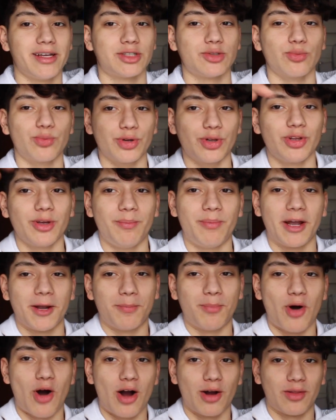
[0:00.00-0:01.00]
has a really
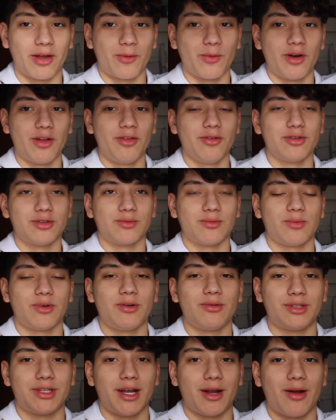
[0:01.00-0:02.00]
big bong, like one of those, it
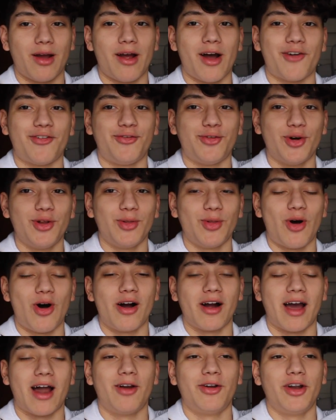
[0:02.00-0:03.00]
was like a foot
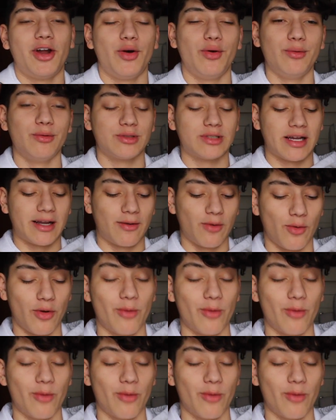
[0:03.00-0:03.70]
long, I don't know, it was like,